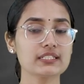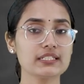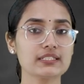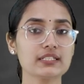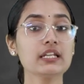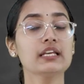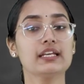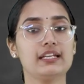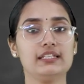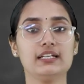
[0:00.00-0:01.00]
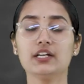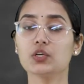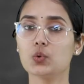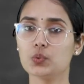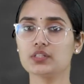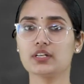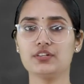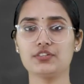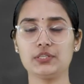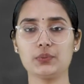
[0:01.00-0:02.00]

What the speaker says: season in our own country.